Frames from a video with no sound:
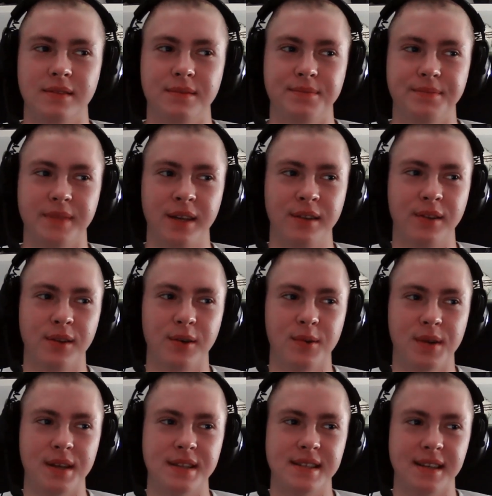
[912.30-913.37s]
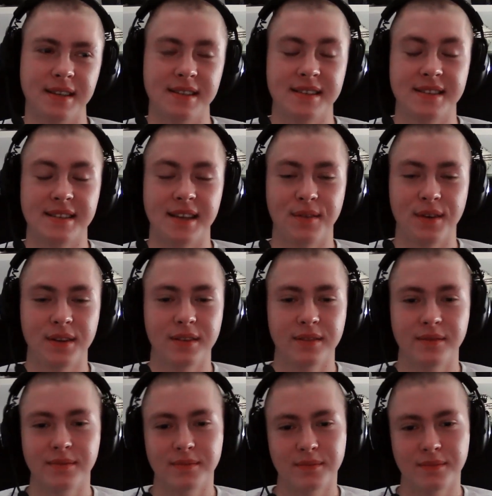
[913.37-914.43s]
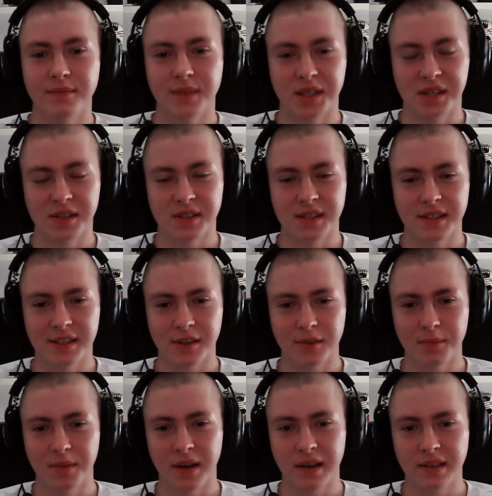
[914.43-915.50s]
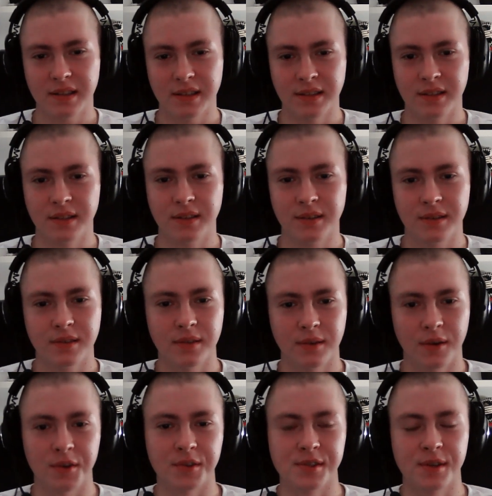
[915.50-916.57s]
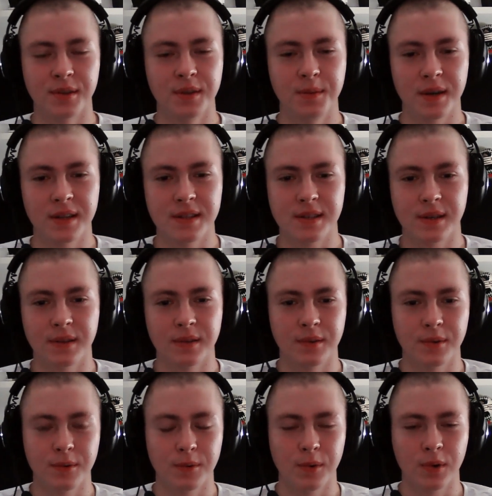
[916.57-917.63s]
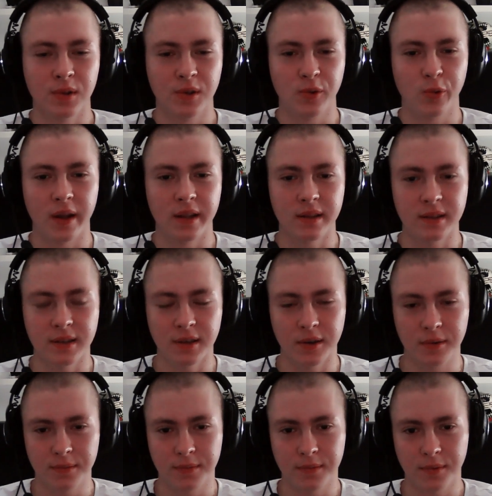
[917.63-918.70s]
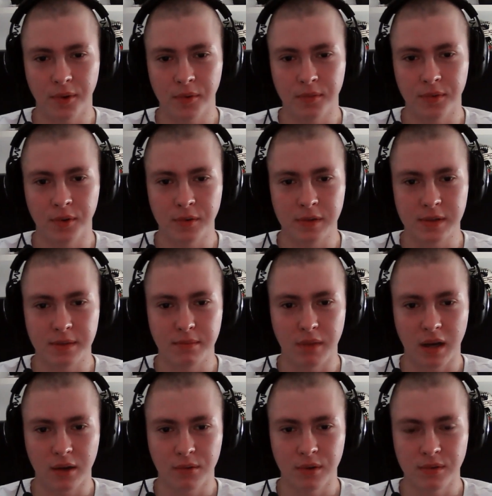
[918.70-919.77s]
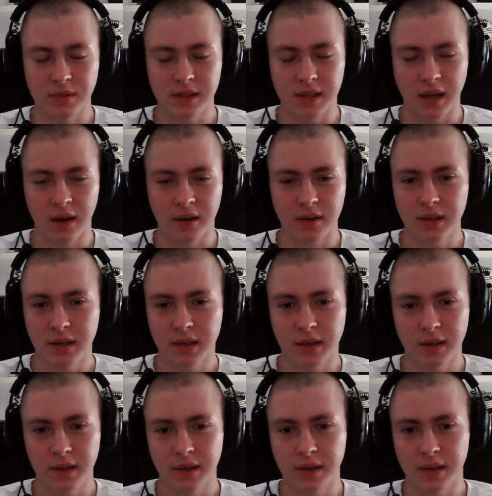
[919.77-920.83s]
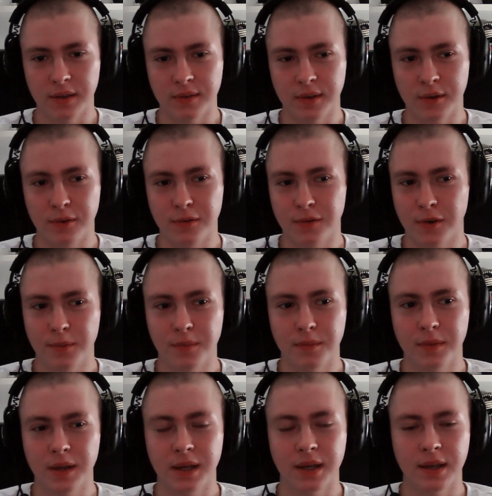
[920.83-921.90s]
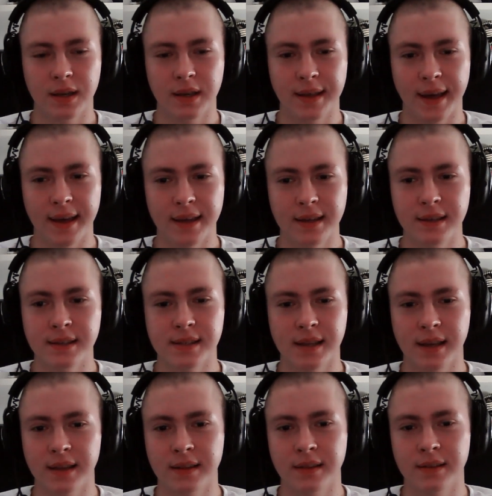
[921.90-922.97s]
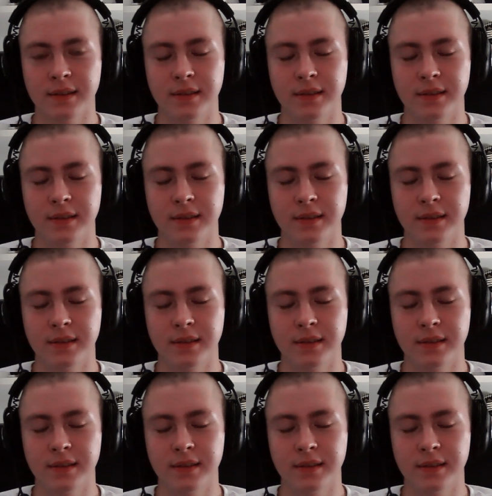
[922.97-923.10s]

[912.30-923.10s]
I don't know, let's say 7 because it's not bad. It also depends on what quality of those macros are. If they're from cakes and